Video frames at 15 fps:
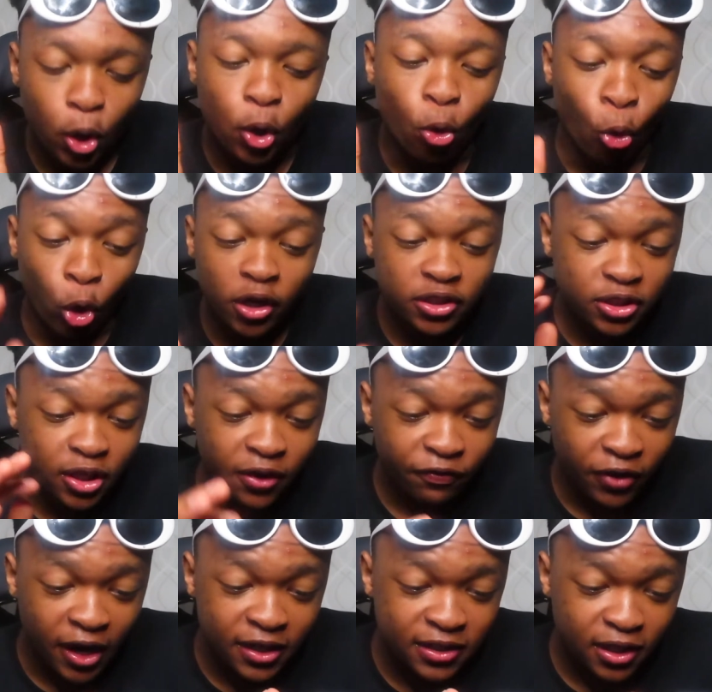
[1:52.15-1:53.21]
Once you're in
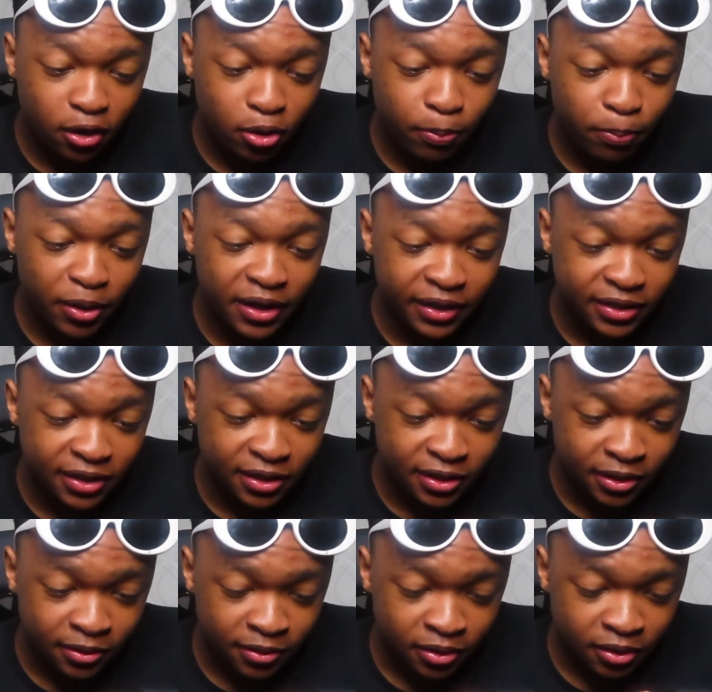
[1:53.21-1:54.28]
Fonto, press
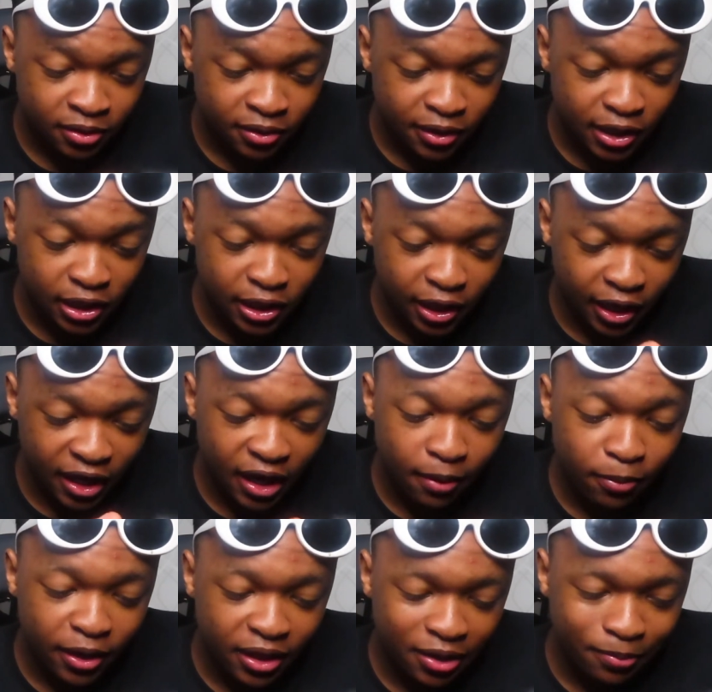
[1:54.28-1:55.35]
the little
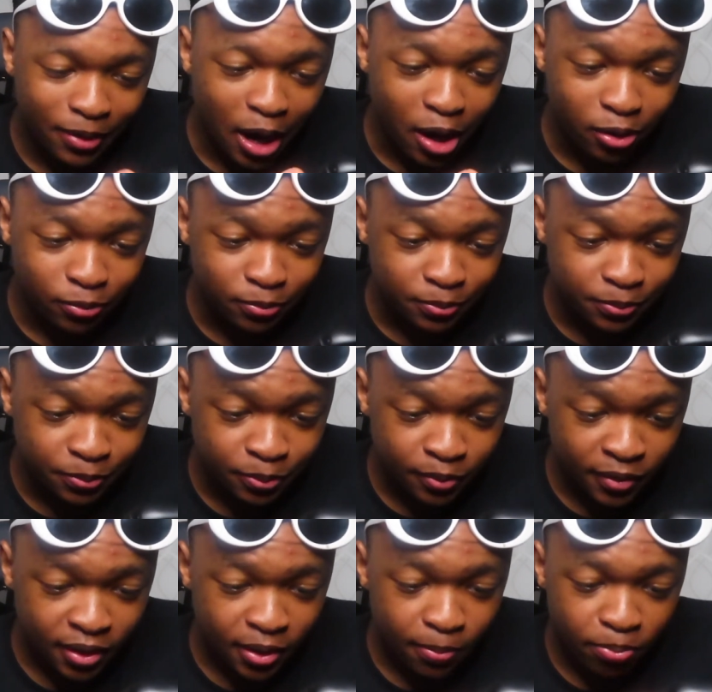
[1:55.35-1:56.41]
camera at the bottom,
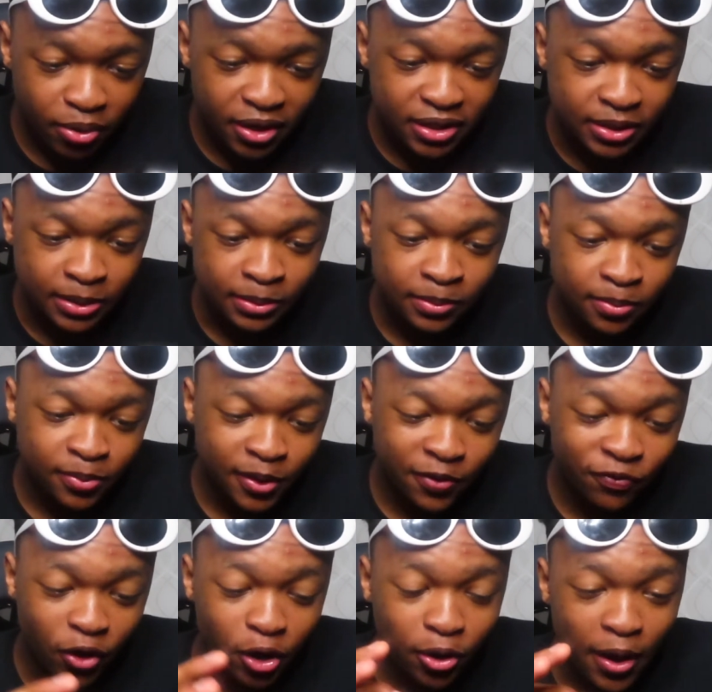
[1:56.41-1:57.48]
press
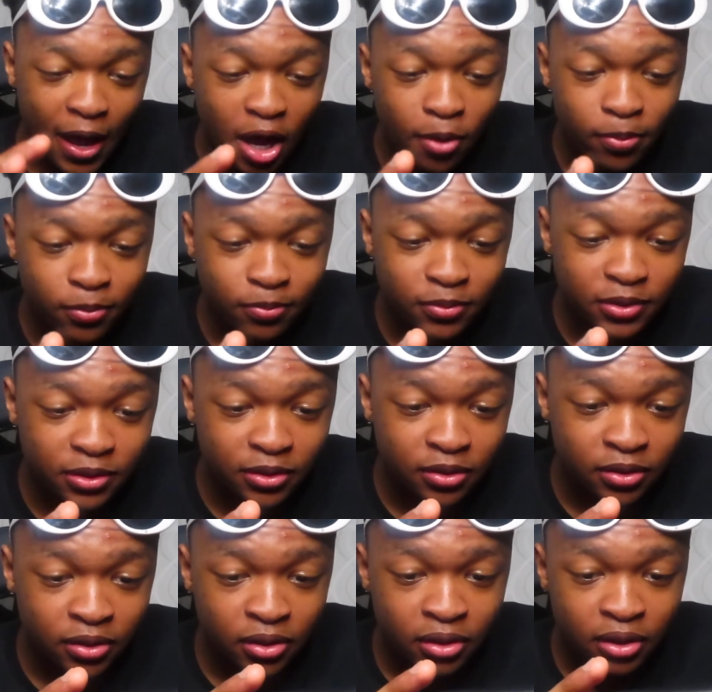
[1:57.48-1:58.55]
photo albums,
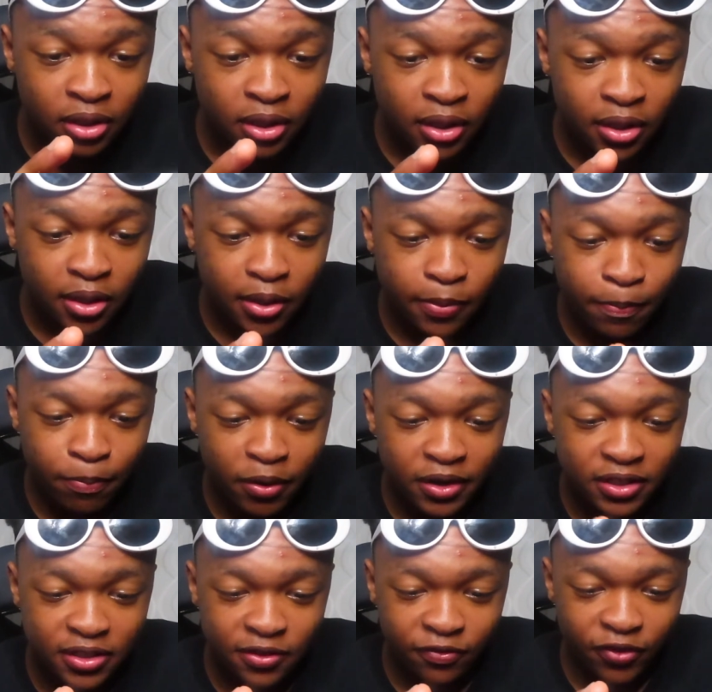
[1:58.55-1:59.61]

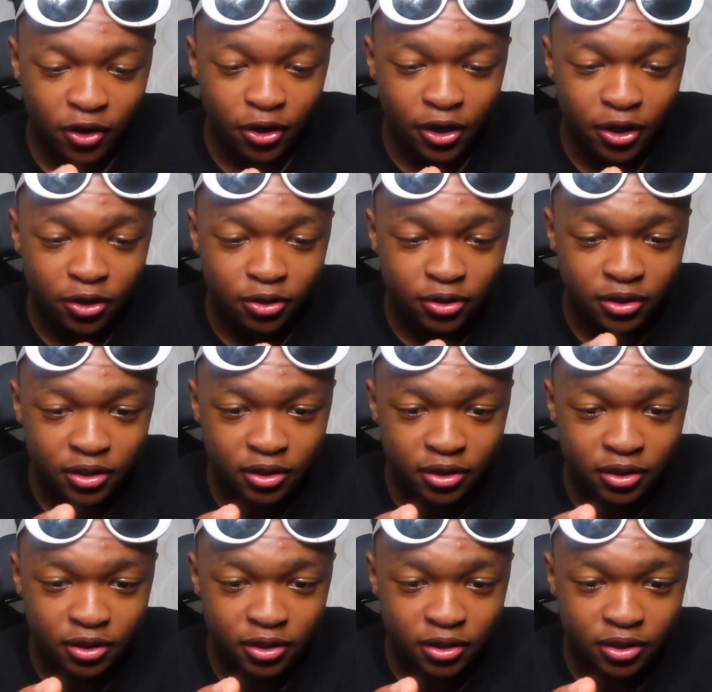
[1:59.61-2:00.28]
press the photos,